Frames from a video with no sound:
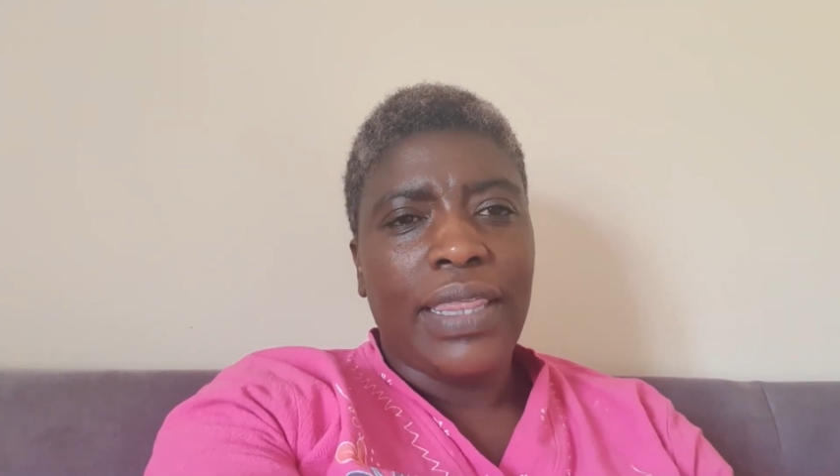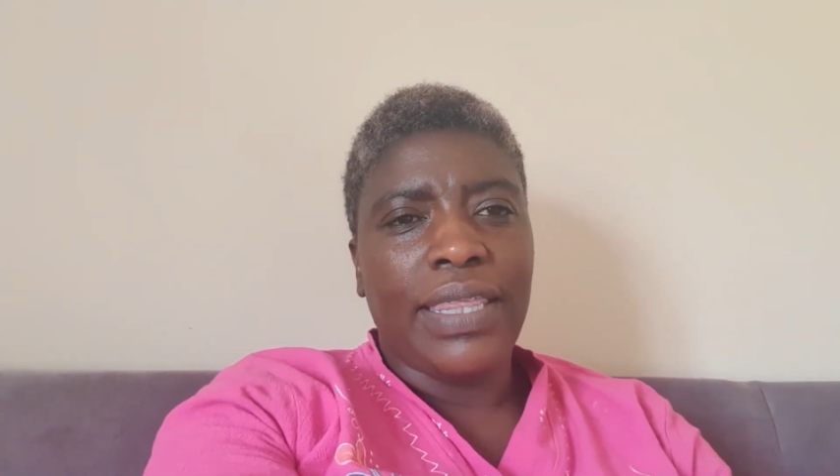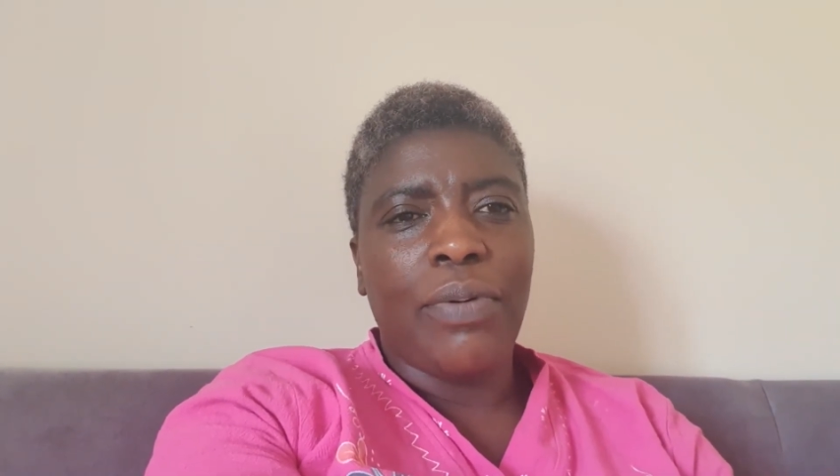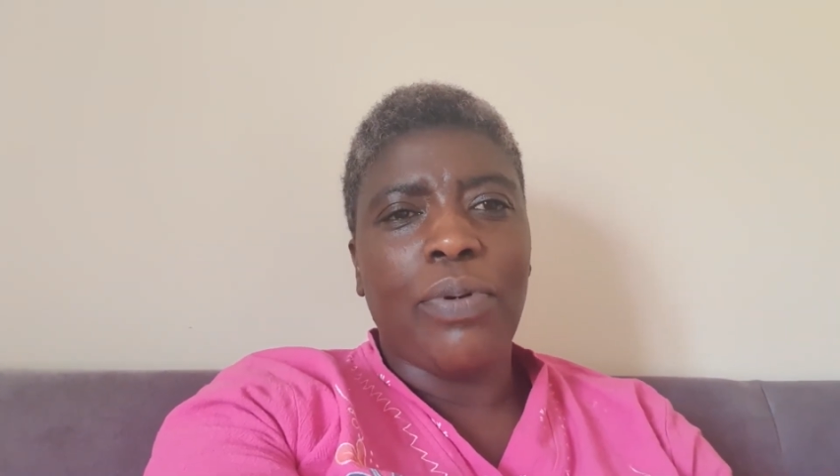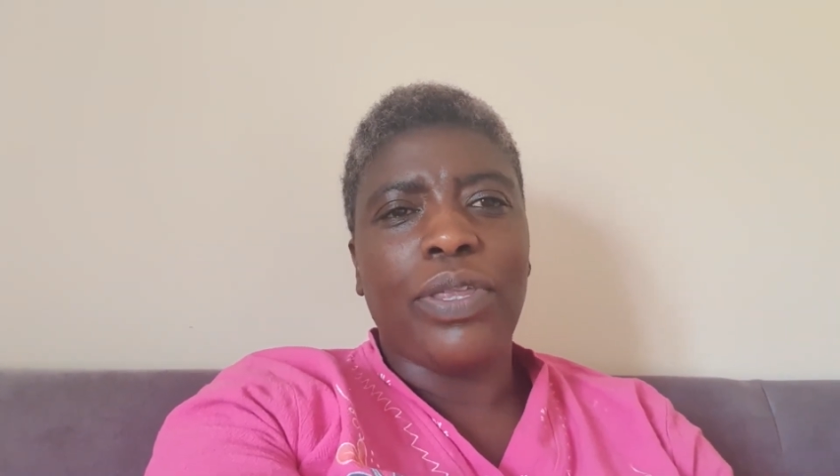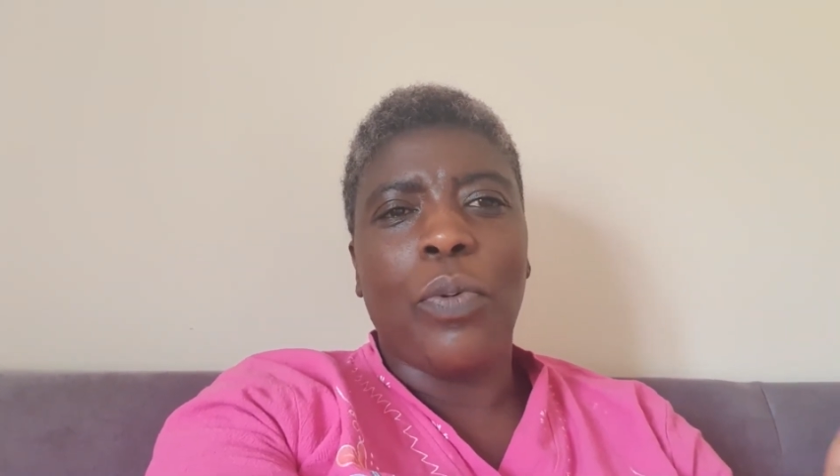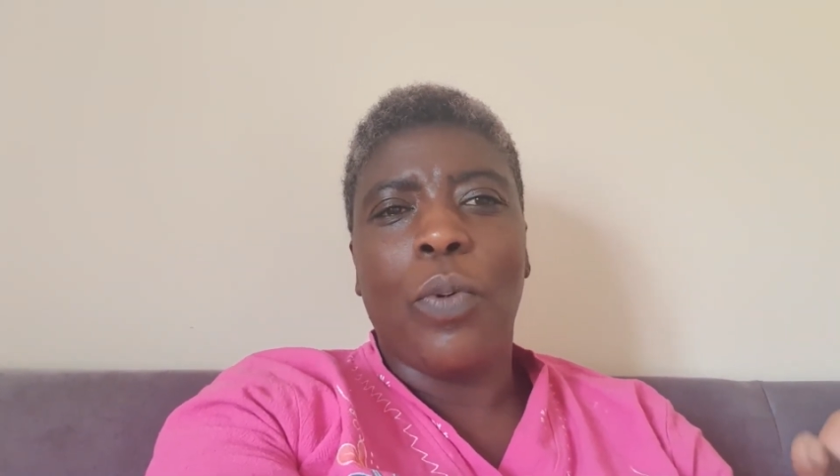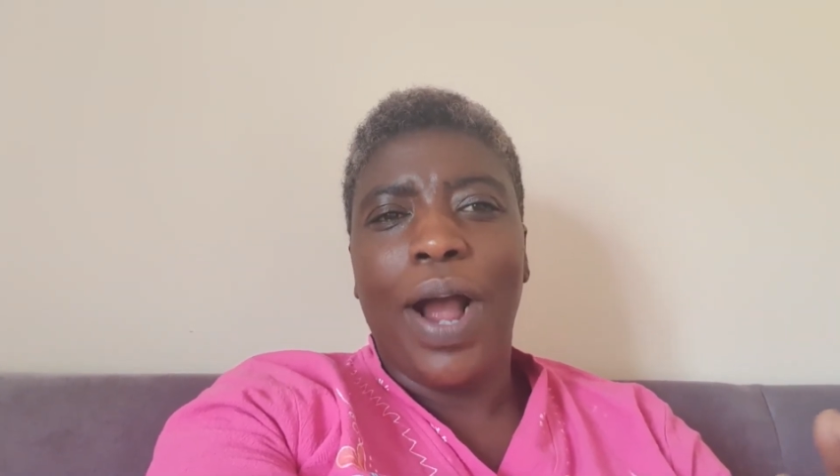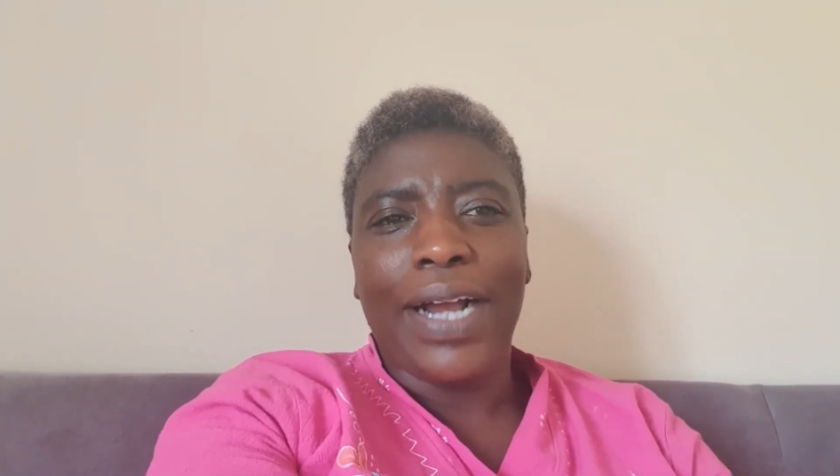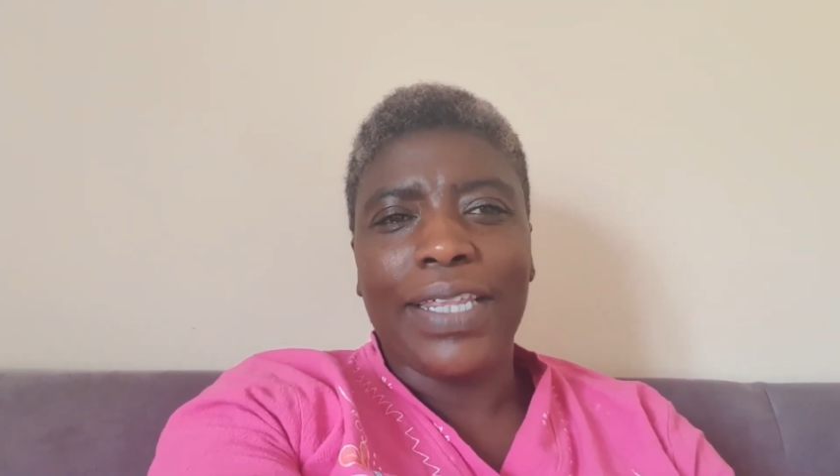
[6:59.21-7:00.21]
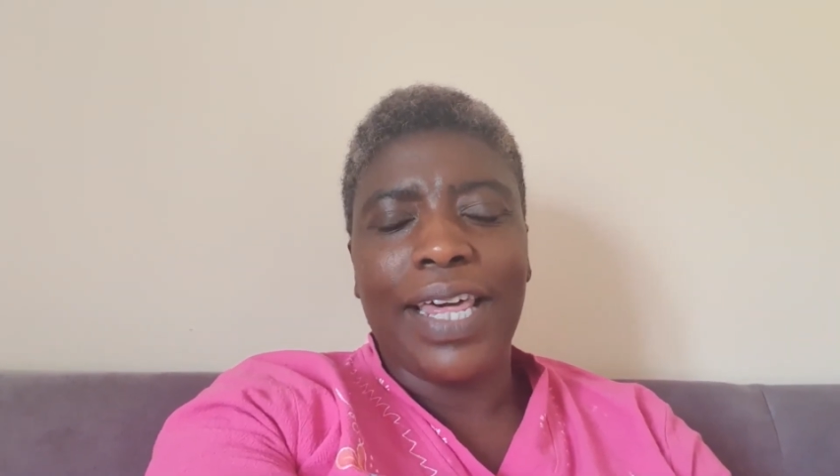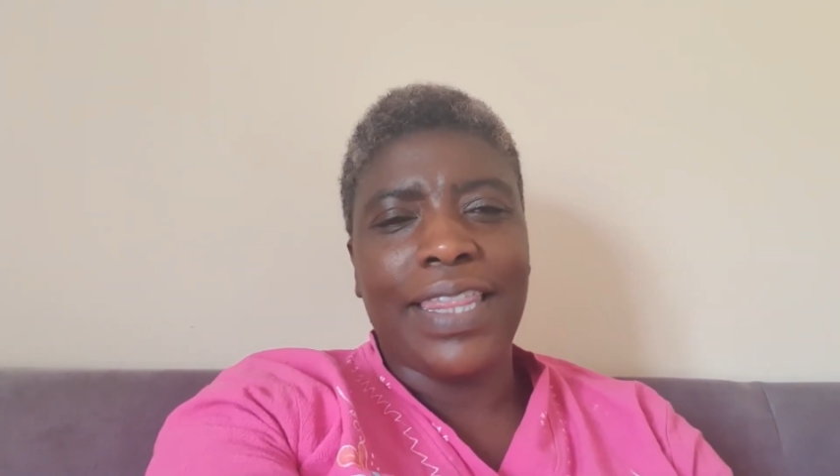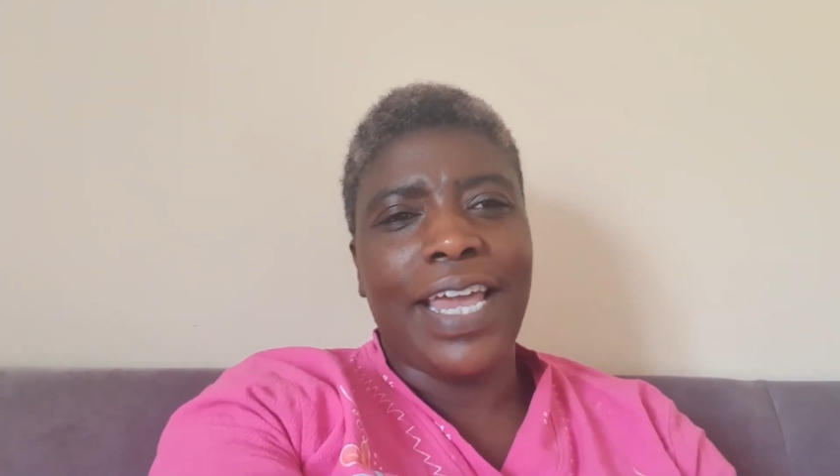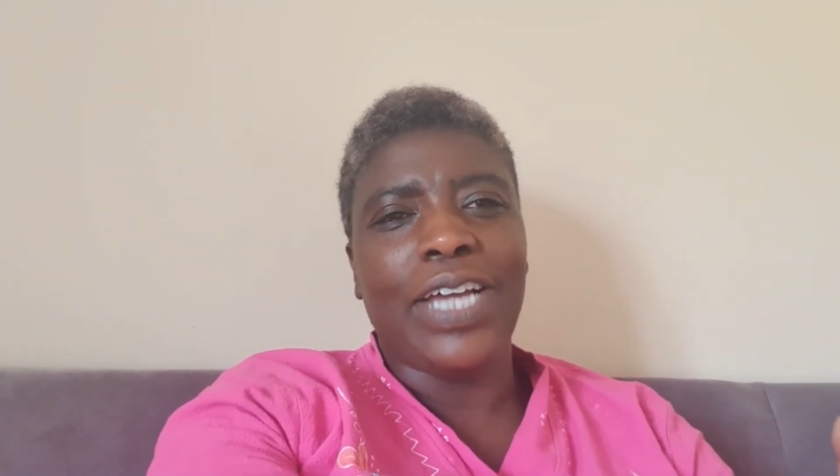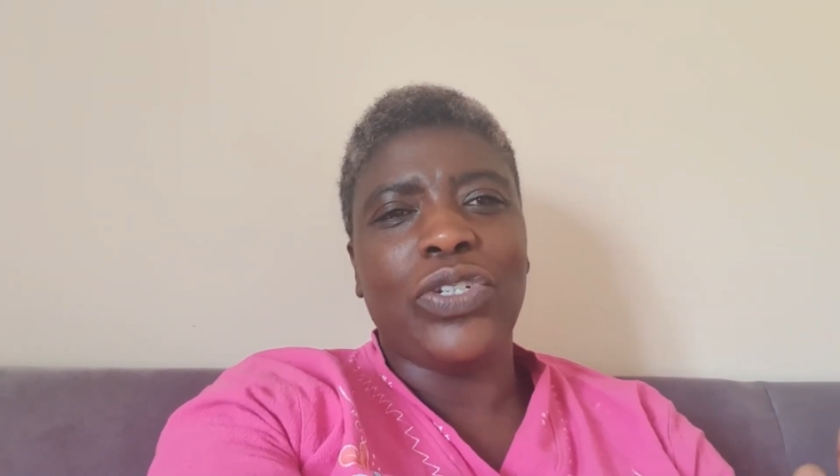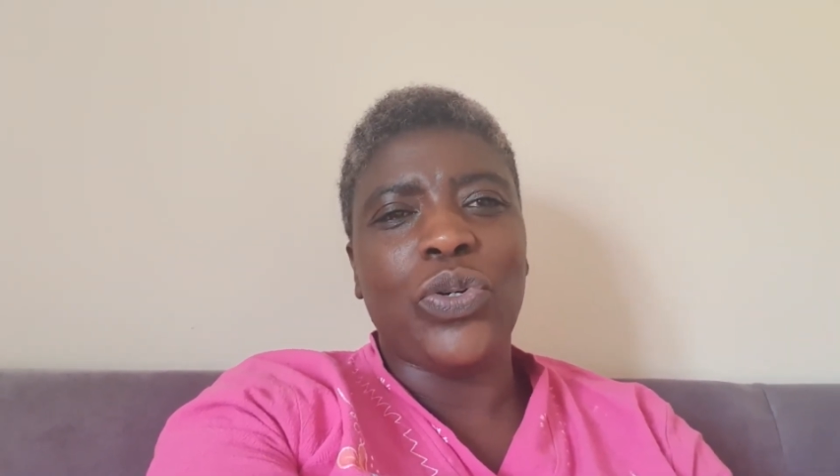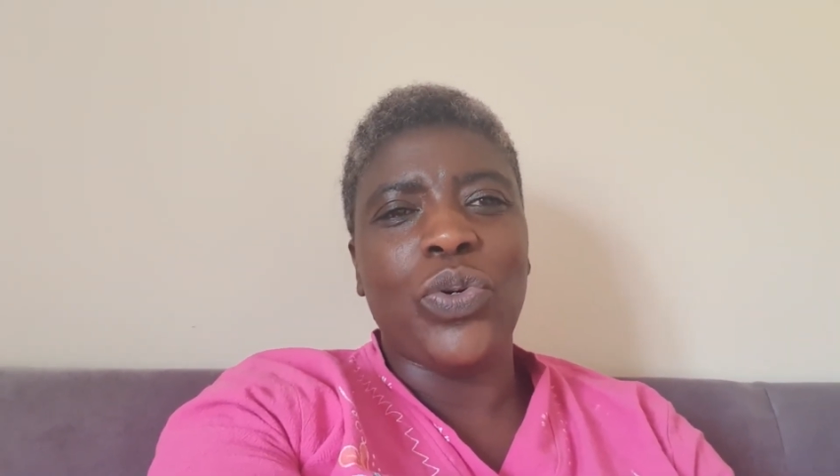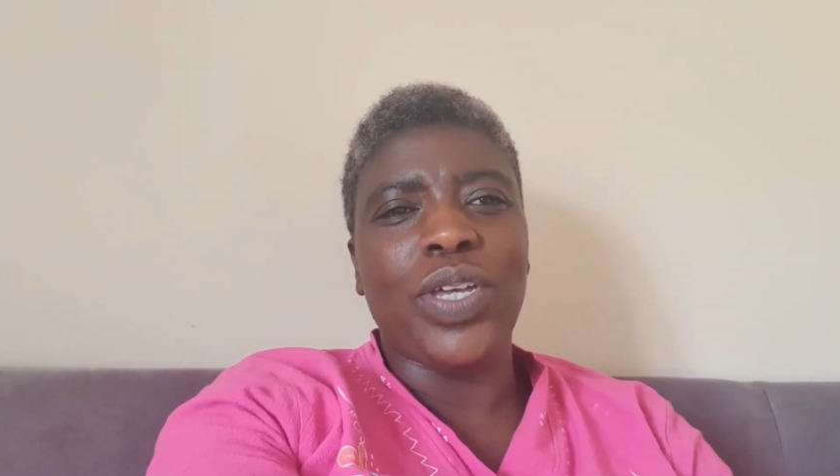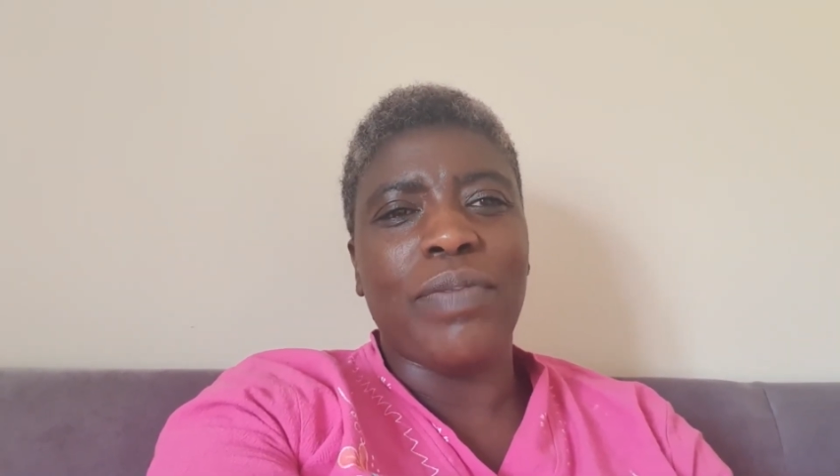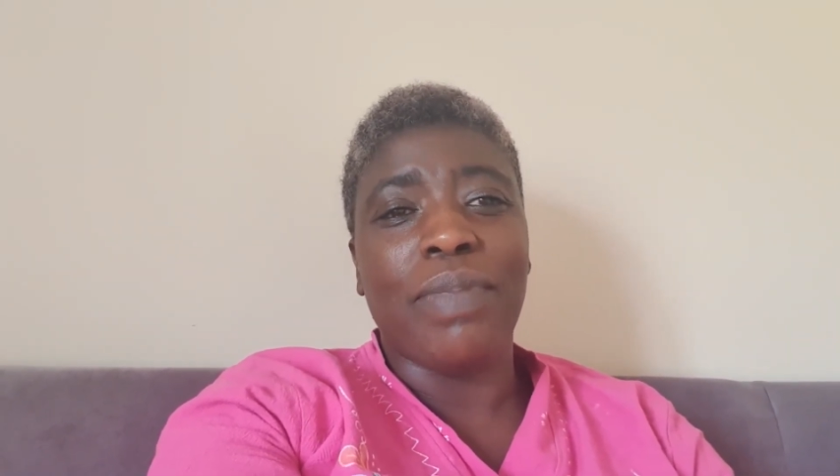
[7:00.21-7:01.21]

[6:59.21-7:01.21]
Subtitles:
The work that they are doing,